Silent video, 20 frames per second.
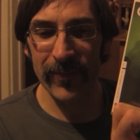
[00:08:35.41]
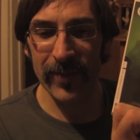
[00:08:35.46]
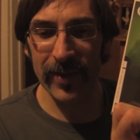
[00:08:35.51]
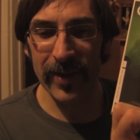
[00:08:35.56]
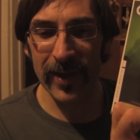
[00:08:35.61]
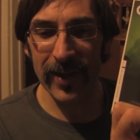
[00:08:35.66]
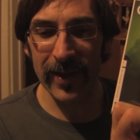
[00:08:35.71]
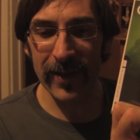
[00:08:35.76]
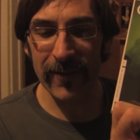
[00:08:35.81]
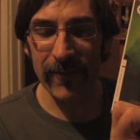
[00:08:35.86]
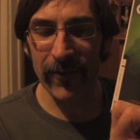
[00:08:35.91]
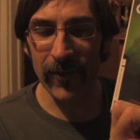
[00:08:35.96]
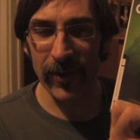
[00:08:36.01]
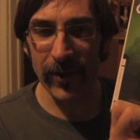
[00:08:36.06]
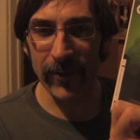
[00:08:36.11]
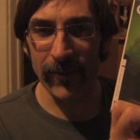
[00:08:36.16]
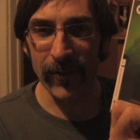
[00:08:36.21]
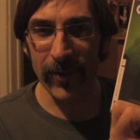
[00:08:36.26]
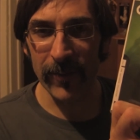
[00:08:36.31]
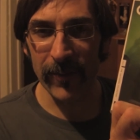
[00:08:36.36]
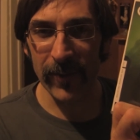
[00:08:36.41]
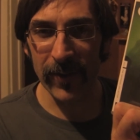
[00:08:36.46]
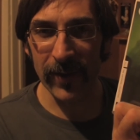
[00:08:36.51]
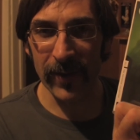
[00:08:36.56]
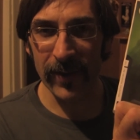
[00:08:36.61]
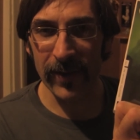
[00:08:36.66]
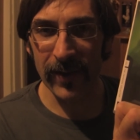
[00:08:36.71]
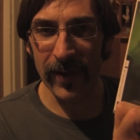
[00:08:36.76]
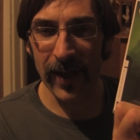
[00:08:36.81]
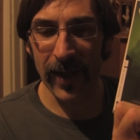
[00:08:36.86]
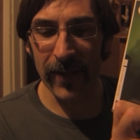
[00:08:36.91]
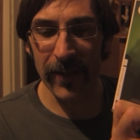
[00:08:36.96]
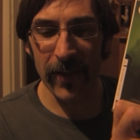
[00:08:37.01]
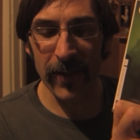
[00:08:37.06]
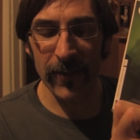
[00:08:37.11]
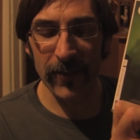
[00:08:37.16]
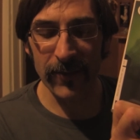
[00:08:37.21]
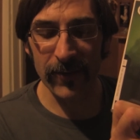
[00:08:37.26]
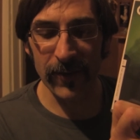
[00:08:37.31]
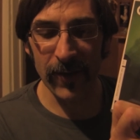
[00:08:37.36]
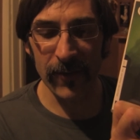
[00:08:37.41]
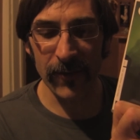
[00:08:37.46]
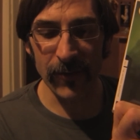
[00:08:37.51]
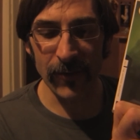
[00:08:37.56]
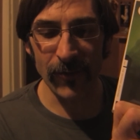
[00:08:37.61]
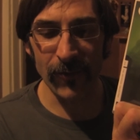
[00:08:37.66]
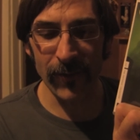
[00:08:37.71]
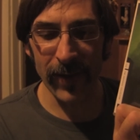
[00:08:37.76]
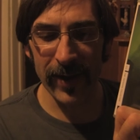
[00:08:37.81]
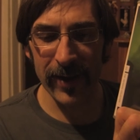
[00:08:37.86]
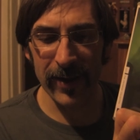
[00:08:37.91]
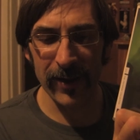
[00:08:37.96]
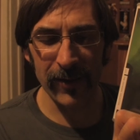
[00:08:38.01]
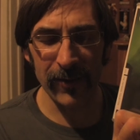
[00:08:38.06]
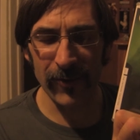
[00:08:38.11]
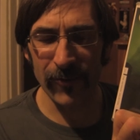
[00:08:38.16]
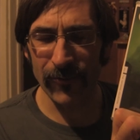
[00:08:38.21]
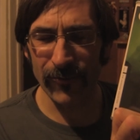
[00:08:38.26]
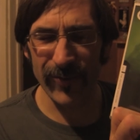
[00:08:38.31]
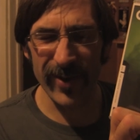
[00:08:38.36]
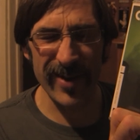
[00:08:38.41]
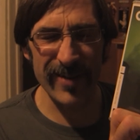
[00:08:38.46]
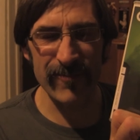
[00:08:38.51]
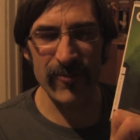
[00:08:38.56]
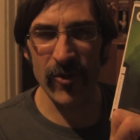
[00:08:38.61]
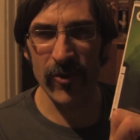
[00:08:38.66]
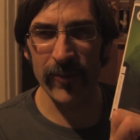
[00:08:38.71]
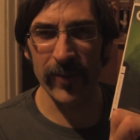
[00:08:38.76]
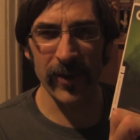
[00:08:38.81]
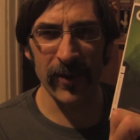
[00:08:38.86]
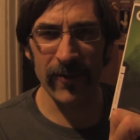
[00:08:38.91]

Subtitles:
it's very creepy. And then there's another great moment.